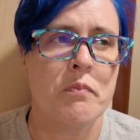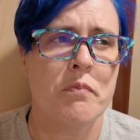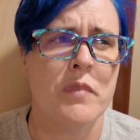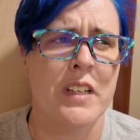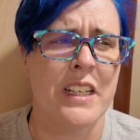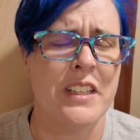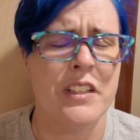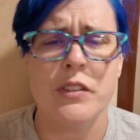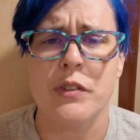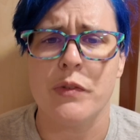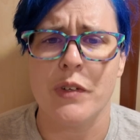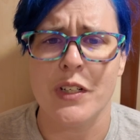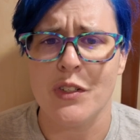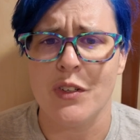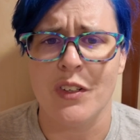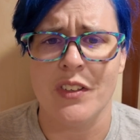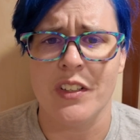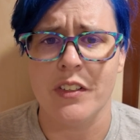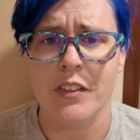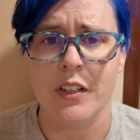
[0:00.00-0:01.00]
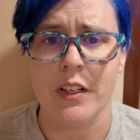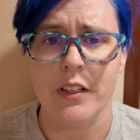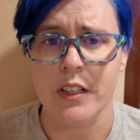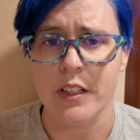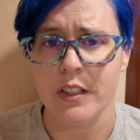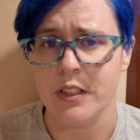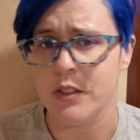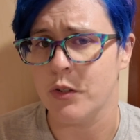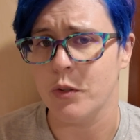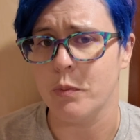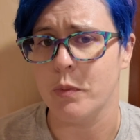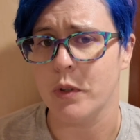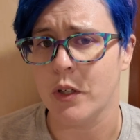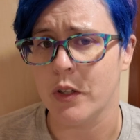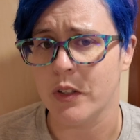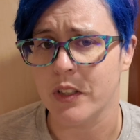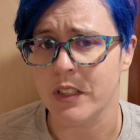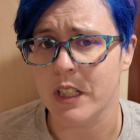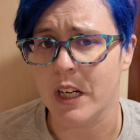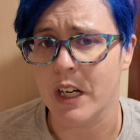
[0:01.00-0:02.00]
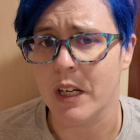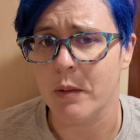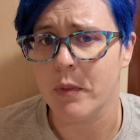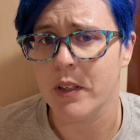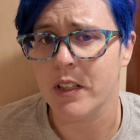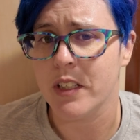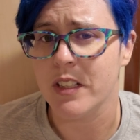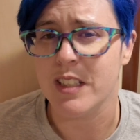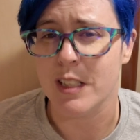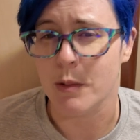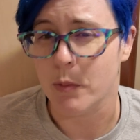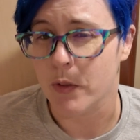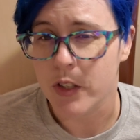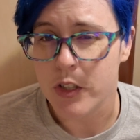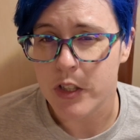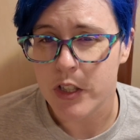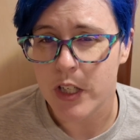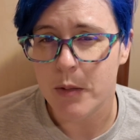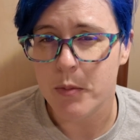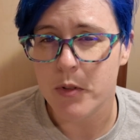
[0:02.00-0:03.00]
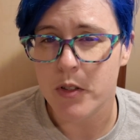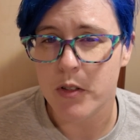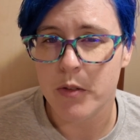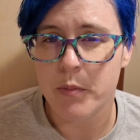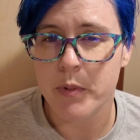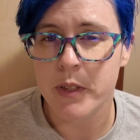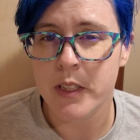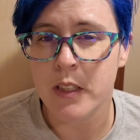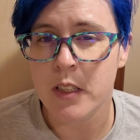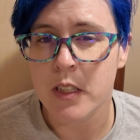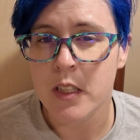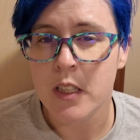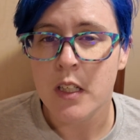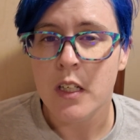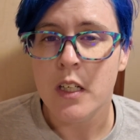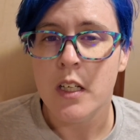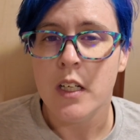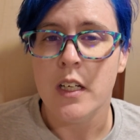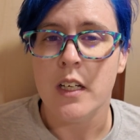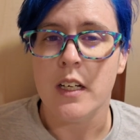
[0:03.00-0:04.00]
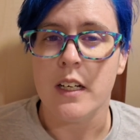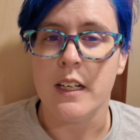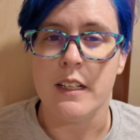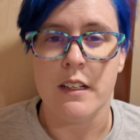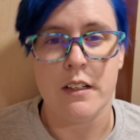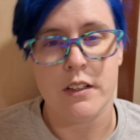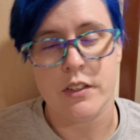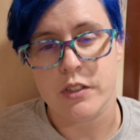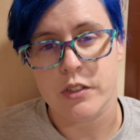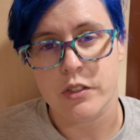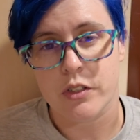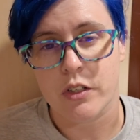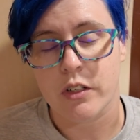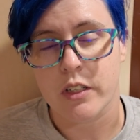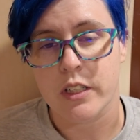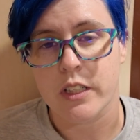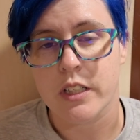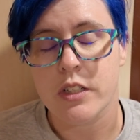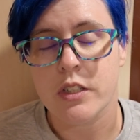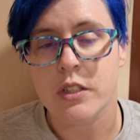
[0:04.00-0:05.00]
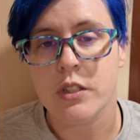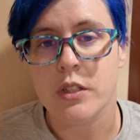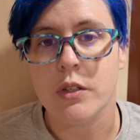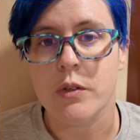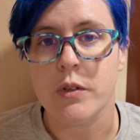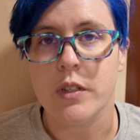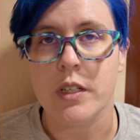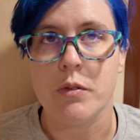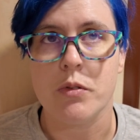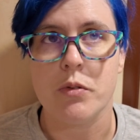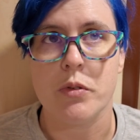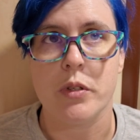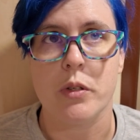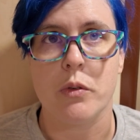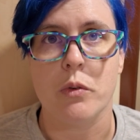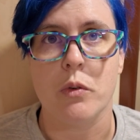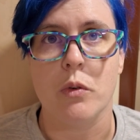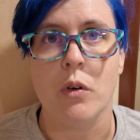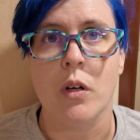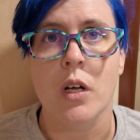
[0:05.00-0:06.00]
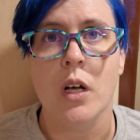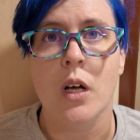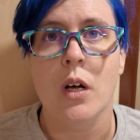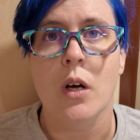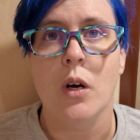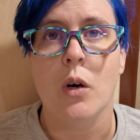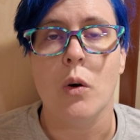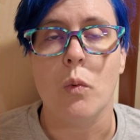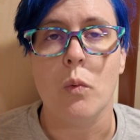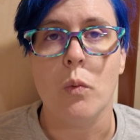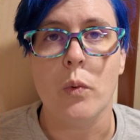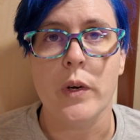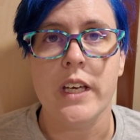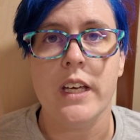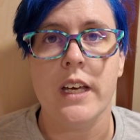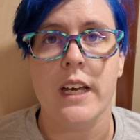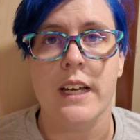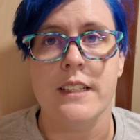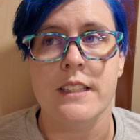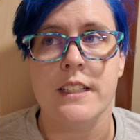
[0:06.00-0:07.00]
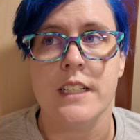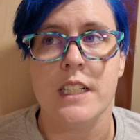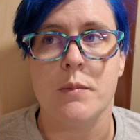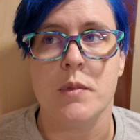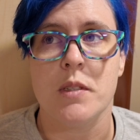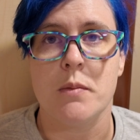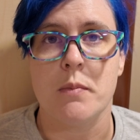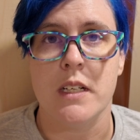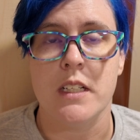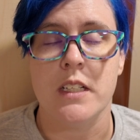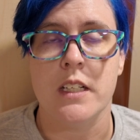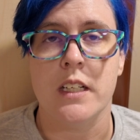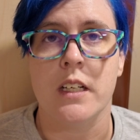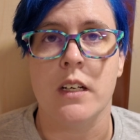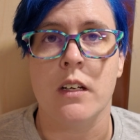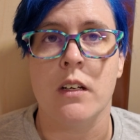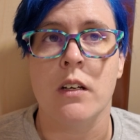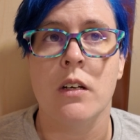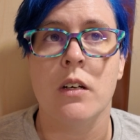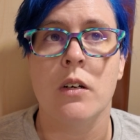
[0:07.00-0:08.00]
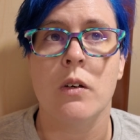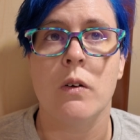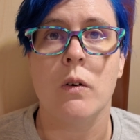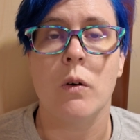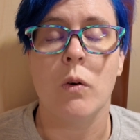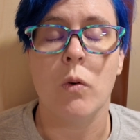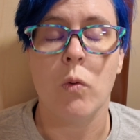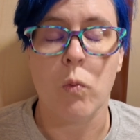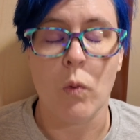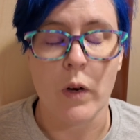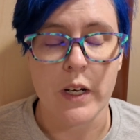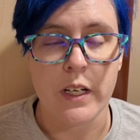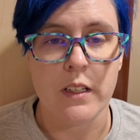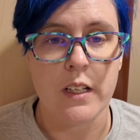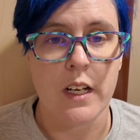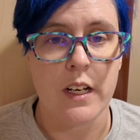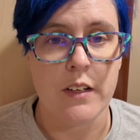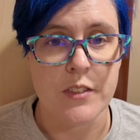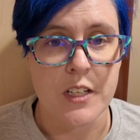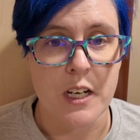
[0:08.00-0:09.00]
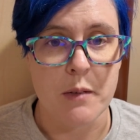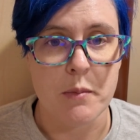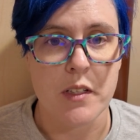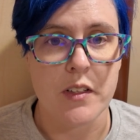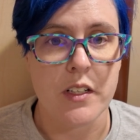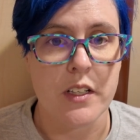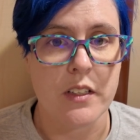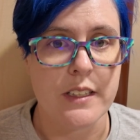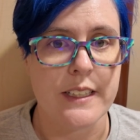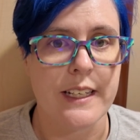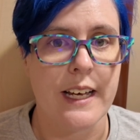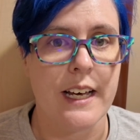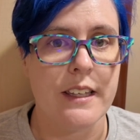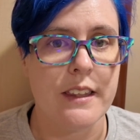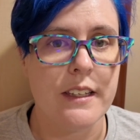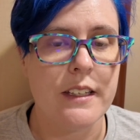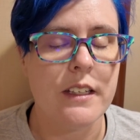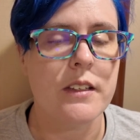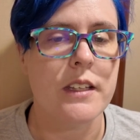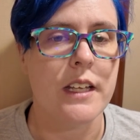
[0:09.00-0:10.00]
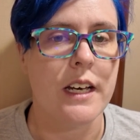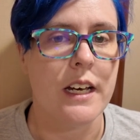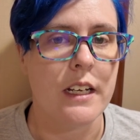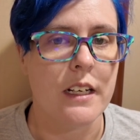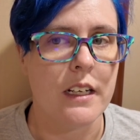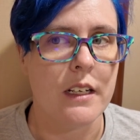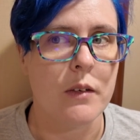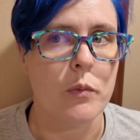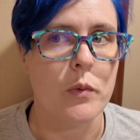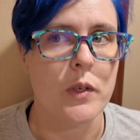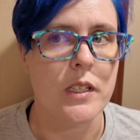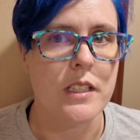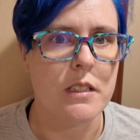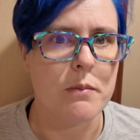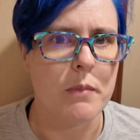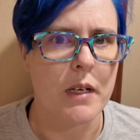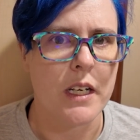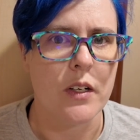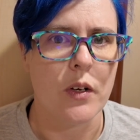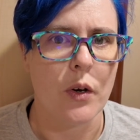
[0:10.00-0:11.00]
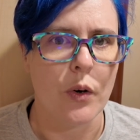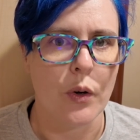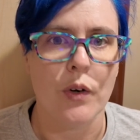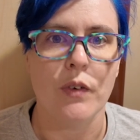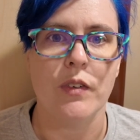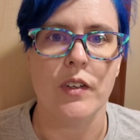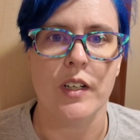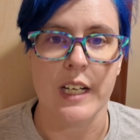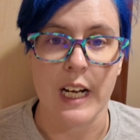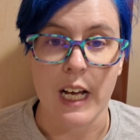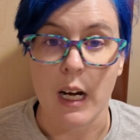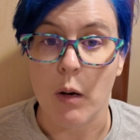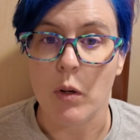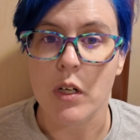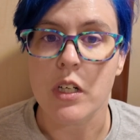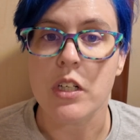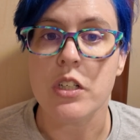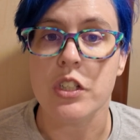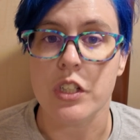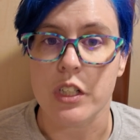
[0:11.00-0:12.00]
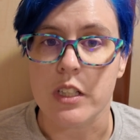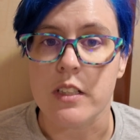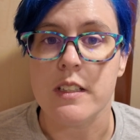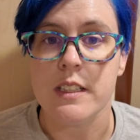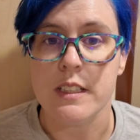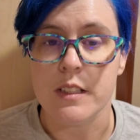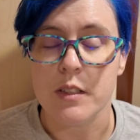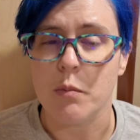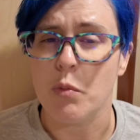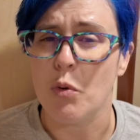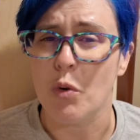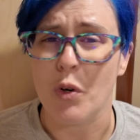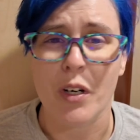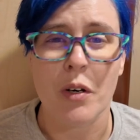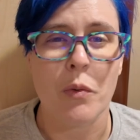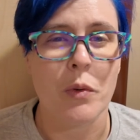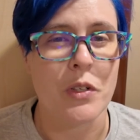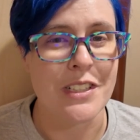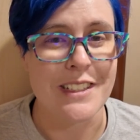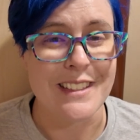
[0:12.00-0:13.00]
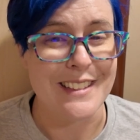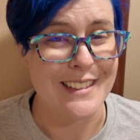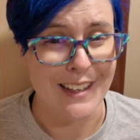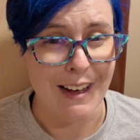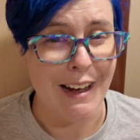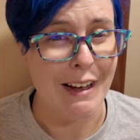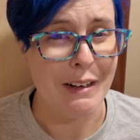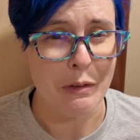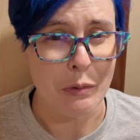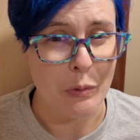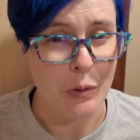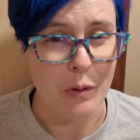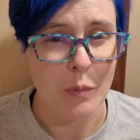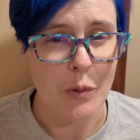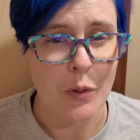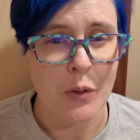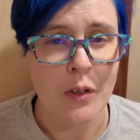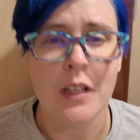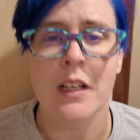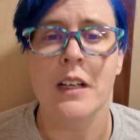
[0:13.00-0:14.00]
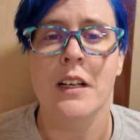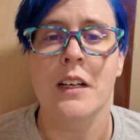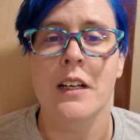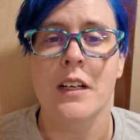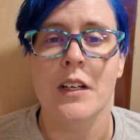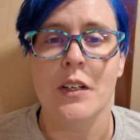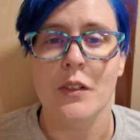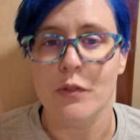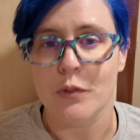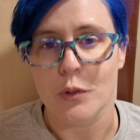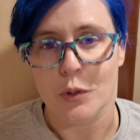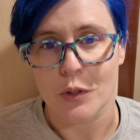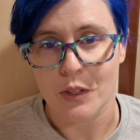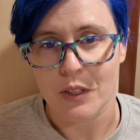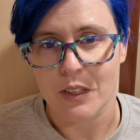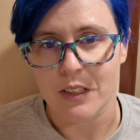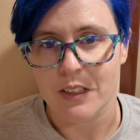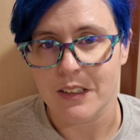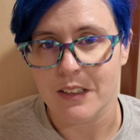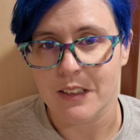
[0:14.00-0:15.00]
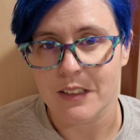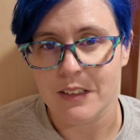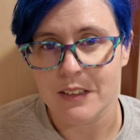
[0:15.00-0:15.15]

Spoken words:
like there's a restaurant there that I think is open all the time. I think some of the shops are open and others aren't. So that was really cool. We ended up spending quite a lot of time down there. Like I think that we spent over an hour just in the port, which is not normal for